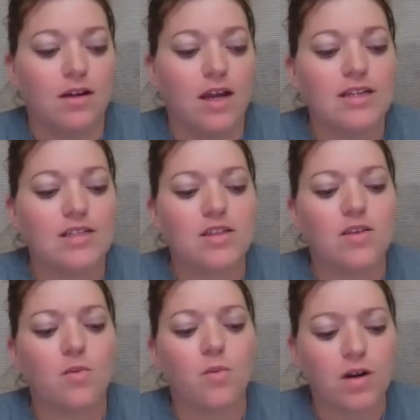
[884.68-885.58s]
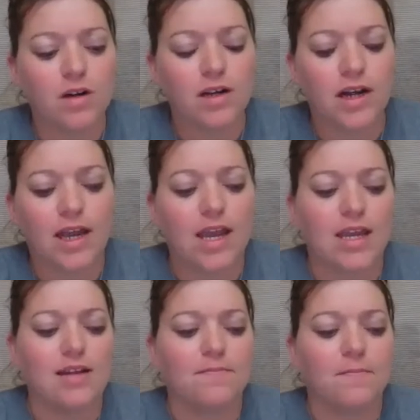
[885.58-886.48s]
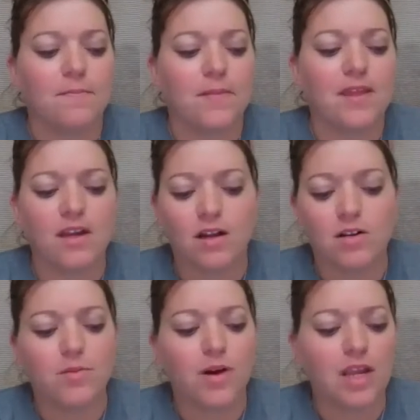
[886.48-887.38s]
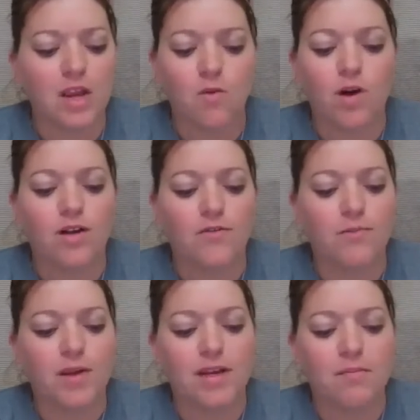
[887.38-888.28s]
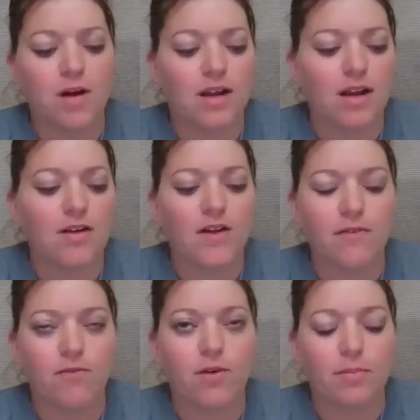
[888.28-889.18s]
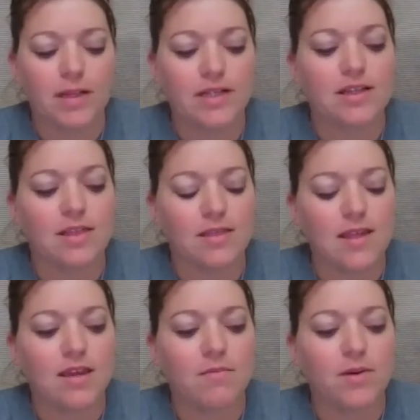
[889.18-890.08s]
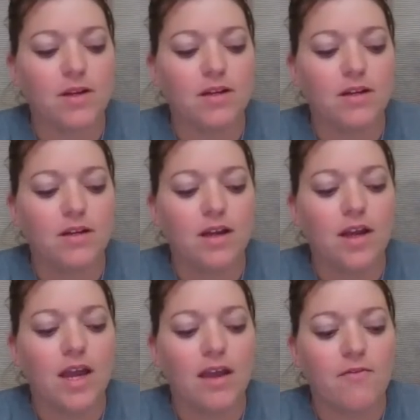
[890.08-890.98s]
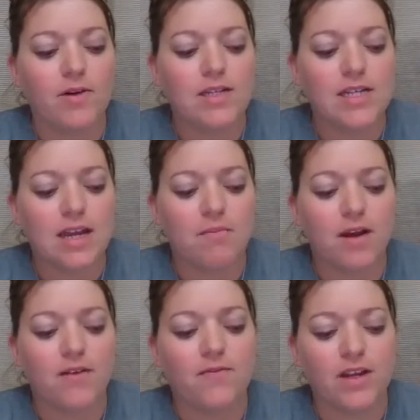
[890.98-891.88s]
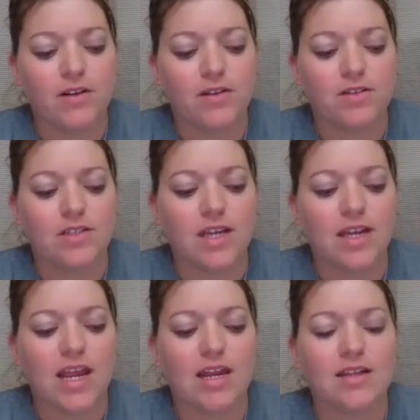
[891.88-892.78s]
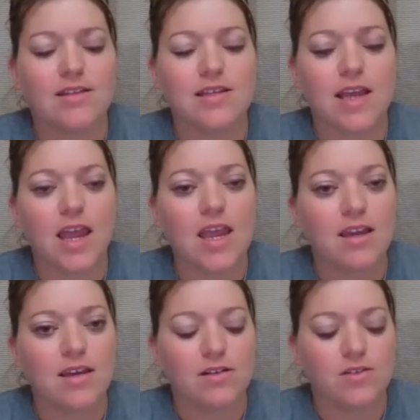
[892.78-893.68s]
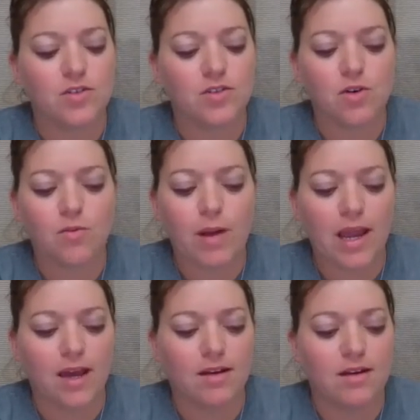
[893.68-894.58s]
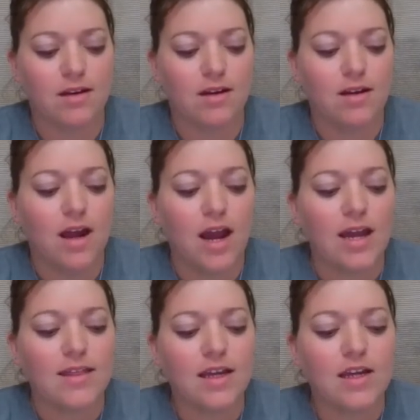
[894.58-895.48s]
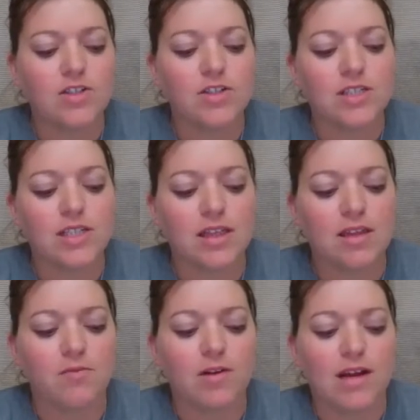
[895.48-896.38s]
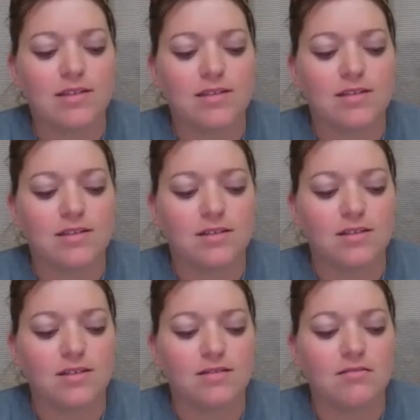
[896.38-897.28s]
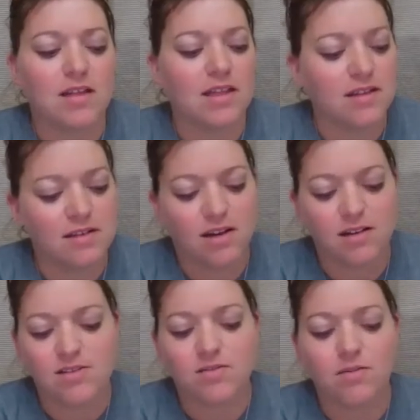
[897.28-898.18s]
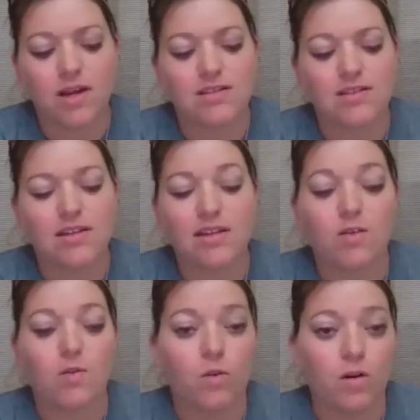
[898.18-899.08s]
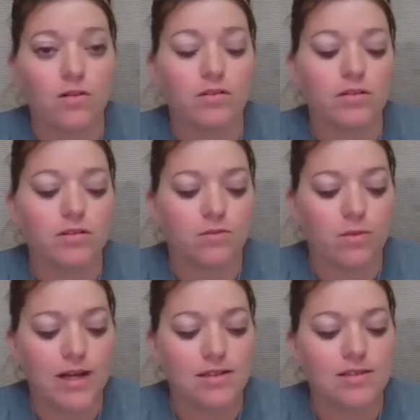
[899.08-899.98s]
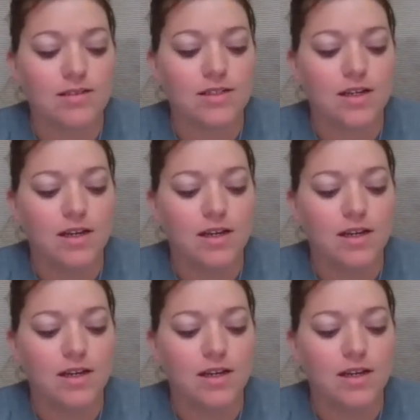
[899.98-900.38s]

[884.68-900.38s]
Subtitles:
It isn't the work I hate, the knuckle-breaking work of beating mud out of every blessed thing, but every day my fingers and hands ache so bad. I think I should just let them rest. Let the dust rest. Let the world rest.